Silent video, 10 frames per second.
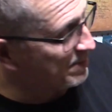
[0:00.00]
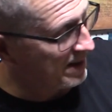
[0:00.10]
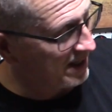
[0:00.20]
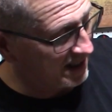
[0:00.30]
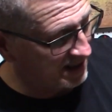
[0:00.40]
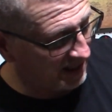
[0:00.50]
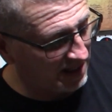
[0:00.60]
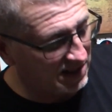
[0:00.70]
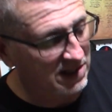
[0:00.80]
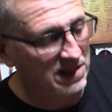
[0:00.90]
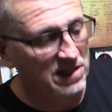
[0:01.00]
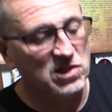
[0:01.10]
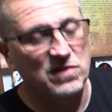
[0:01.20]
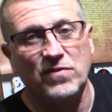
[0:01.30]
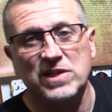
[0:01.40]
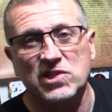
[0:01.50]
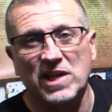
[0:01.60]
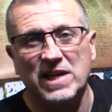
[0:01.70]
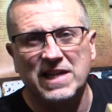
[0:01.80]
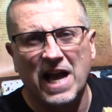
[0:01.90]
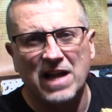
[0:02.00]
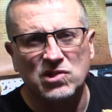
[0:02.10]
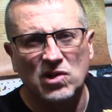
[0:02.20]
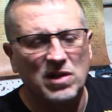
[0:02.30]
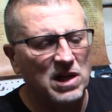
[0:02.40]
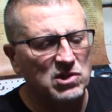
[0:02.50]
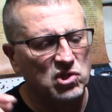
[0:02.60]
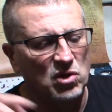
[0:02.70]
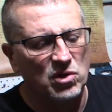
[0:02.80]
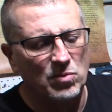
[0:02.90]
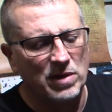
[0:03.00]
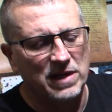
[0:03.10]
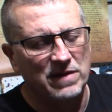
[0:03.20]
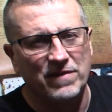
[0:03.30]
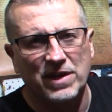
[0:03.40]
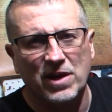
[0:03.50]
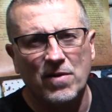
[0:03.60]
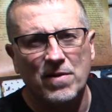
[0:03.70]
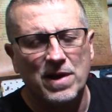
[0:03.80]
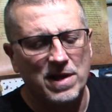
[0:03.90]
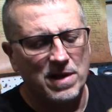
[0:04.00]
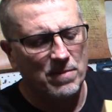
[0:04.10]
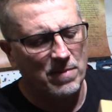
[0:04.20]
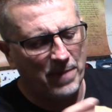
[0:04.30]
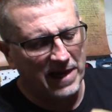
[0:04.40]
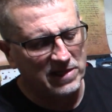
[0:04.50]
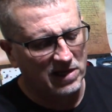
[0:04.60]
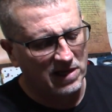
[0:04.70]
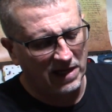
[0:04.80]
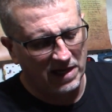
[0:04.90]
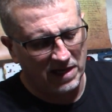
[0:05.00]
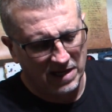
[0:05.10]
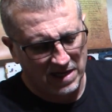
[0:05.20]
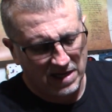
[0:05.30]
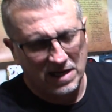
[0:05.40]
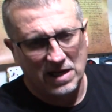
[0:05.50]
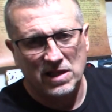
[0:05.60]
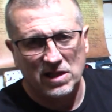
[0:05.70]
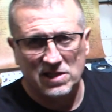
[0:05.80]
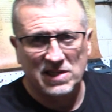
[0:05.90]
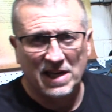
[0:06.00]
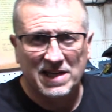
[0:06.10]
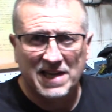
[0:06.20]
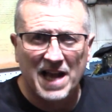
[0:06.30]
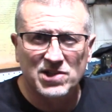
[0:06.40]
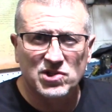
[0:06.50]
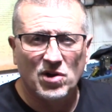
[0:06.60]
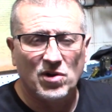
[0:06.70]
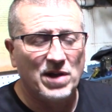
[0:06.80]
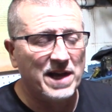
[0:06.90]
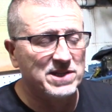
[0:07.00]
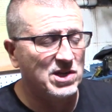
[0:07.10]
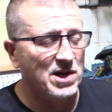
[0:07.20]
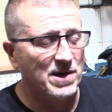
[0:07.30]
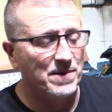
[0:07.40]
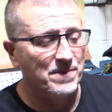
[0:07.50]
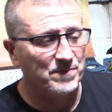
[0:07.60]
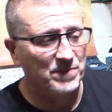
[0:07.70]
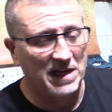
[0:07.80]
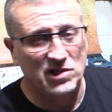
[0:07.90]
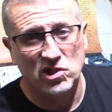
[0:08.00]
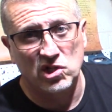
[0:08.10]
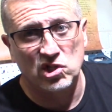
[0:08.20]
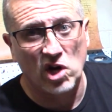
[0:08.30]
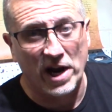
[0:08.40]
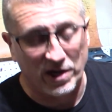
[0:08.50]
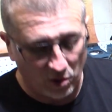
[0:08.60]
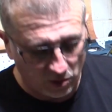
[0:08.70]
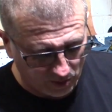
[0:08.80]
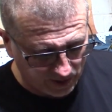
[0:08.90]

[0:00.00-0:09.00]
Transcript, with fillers: but last least, this is for the center console. I'll show you it in the video. But basically, the center console has, a, uh, it's just a giant hole.